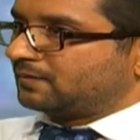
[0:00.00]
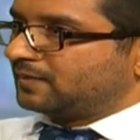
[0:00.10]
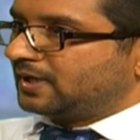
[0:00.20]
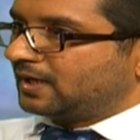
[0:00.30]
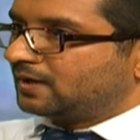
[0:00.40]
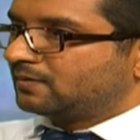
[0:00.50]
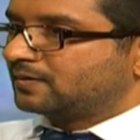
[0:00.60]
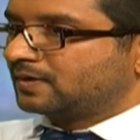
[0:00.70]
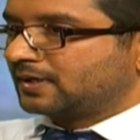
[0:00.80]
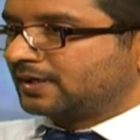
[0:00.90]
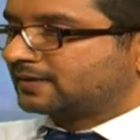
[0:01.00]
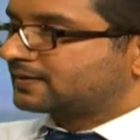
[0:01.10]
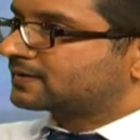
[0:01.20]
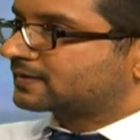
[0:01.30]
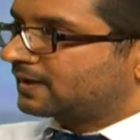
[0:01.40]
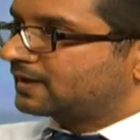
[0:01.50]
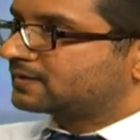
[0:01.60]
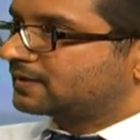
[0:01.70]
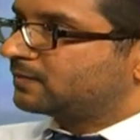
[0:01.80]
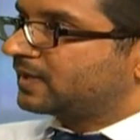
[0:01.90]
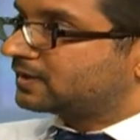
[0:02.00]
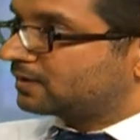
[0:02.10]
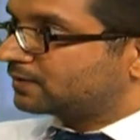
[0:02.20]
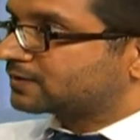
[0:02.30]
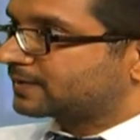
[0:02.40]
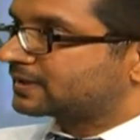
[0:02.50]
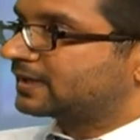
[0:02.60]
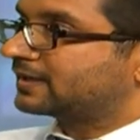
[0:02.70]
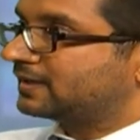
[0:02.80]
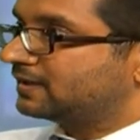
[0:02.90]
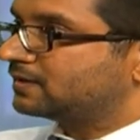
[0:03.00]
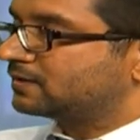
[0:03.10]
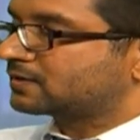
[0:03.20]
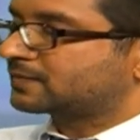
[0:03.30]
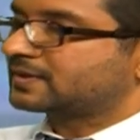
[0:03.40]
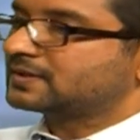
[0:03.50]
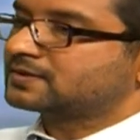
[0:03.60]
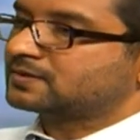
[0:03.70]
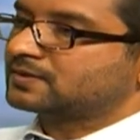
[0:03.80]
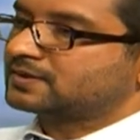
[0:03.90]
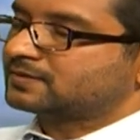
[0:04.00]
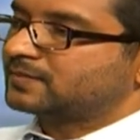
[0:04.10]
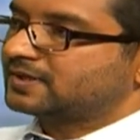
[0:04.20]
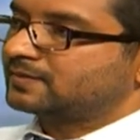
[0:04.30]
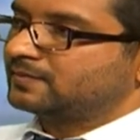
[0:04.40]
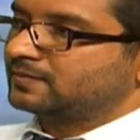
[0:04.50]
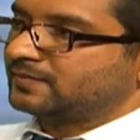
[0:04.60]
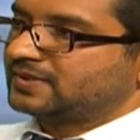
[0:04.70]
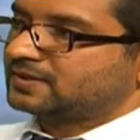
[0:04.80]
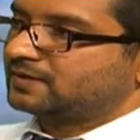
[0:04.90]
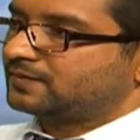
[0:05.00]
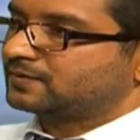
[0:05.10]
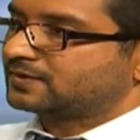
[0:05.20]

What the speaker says: We have DEXA scans in major hospitals like teaching hospitals, so it's best if